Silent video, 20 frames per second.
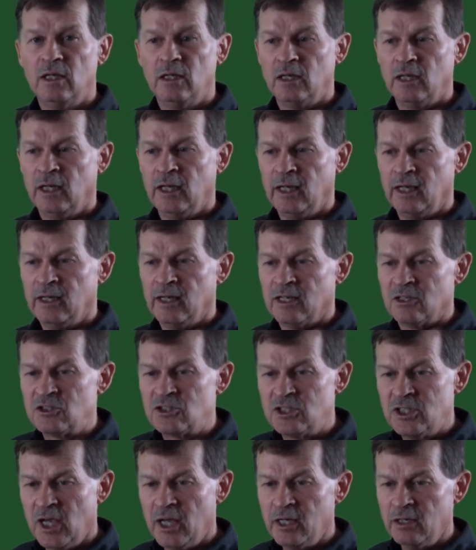and a
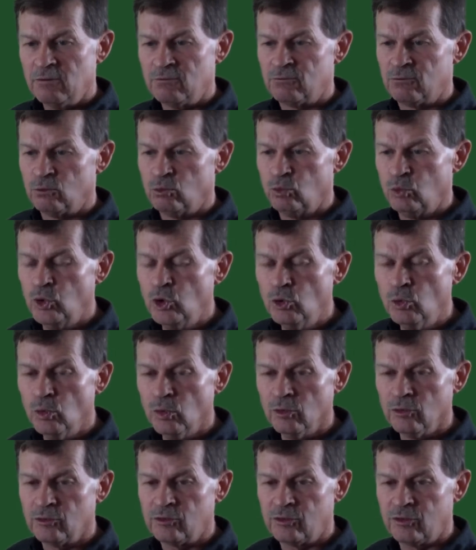set of
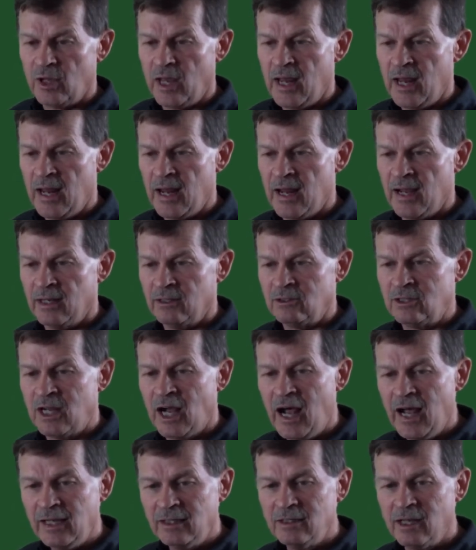rules and
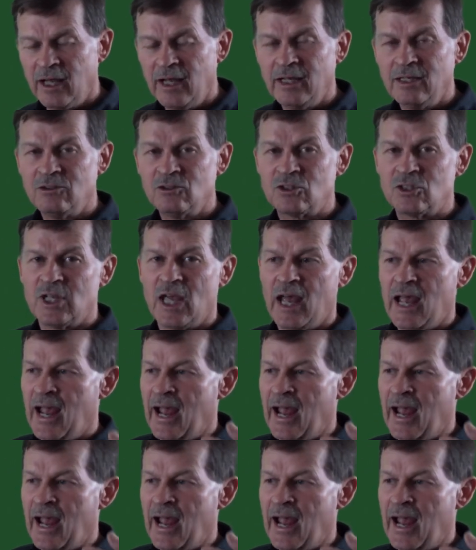guidelines